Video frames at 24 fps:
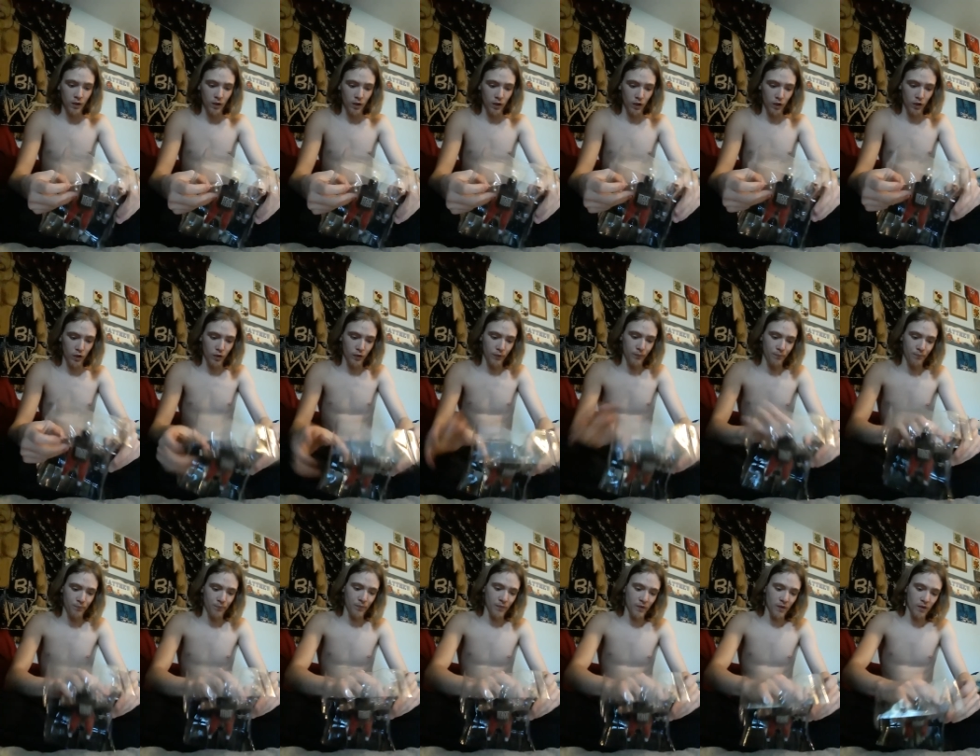
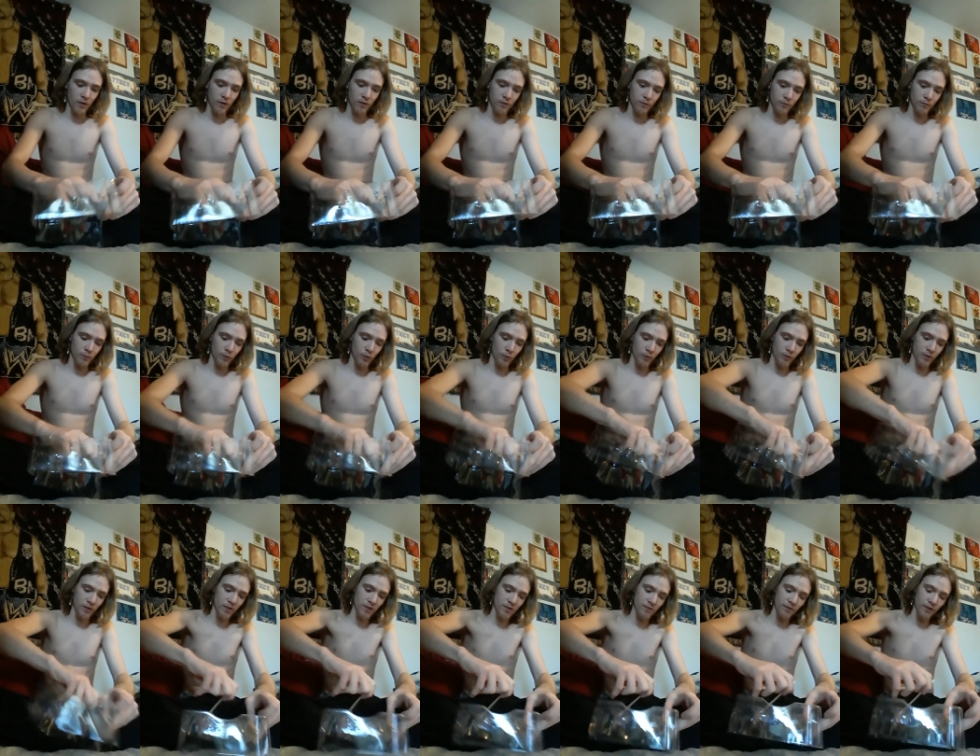But with
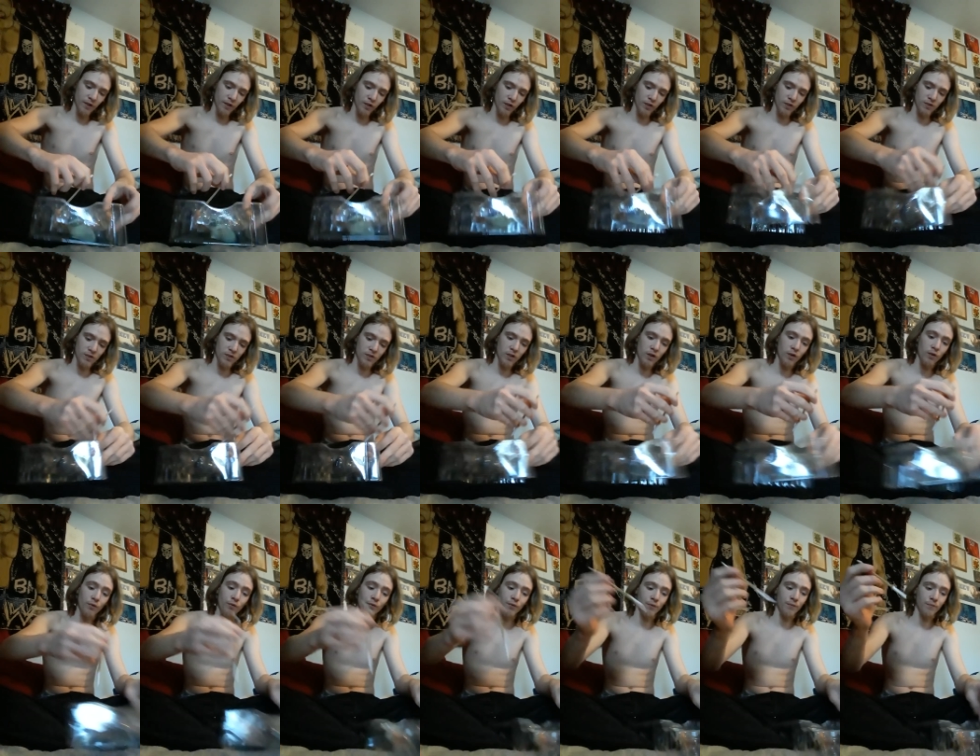this figure
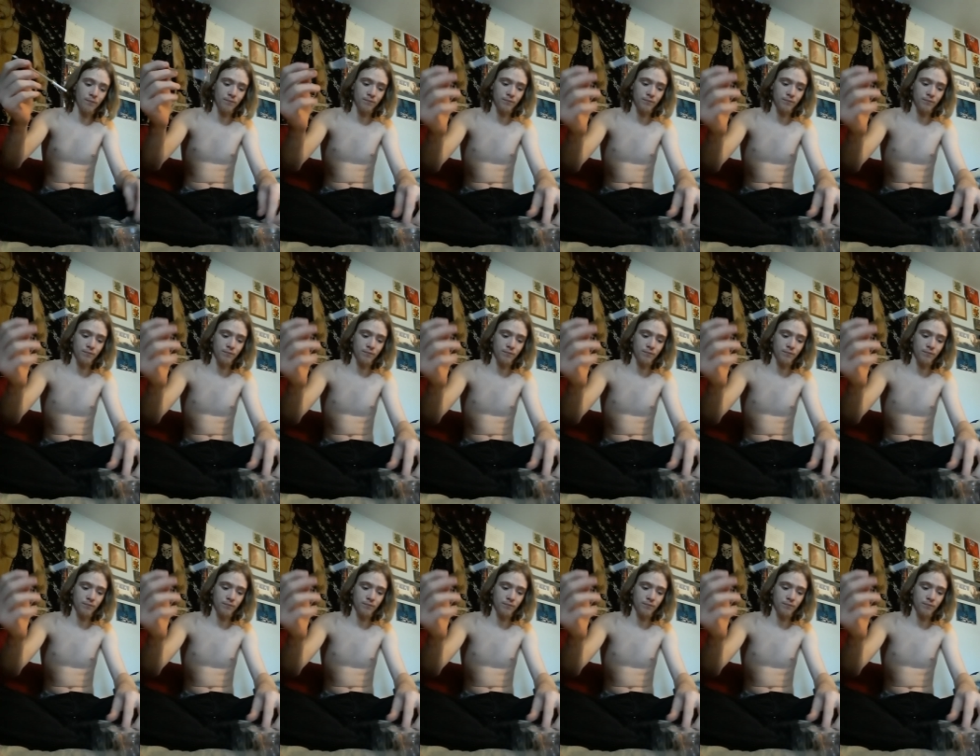itself,